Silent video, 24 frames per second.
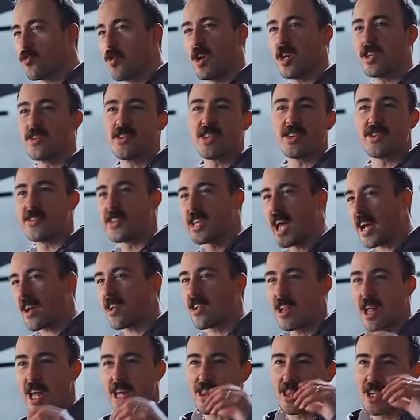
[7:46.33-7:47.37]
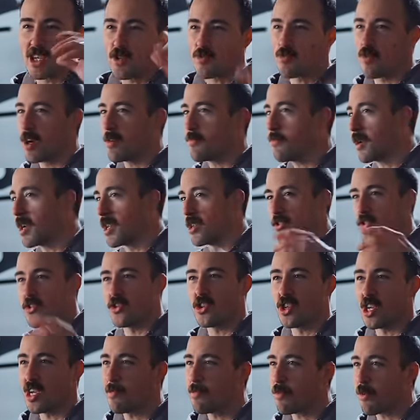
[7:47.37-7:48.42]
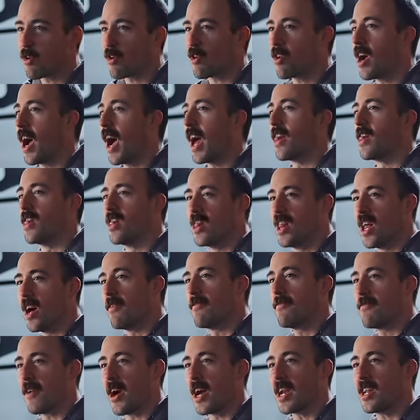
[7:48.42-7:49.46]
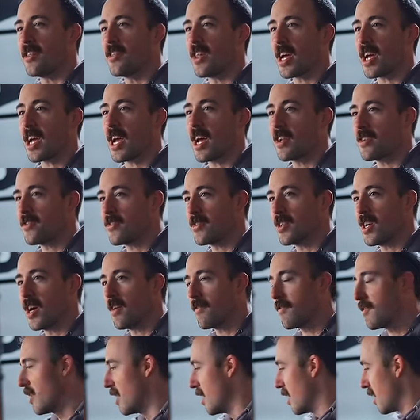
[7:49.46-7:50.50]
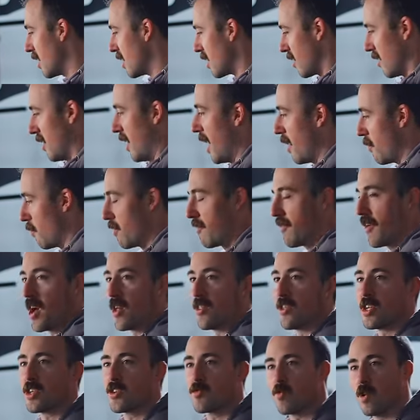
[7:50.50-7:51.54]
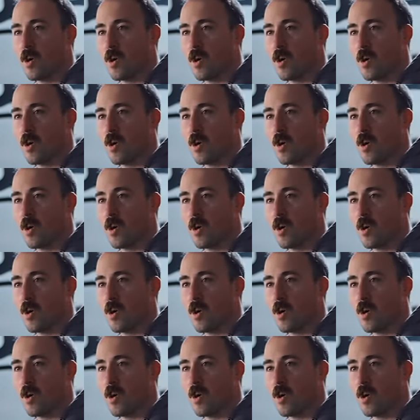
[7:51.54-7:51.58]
one is exactly like this one, but it's cheaper? I love finding that kind of stuff. Glad we found this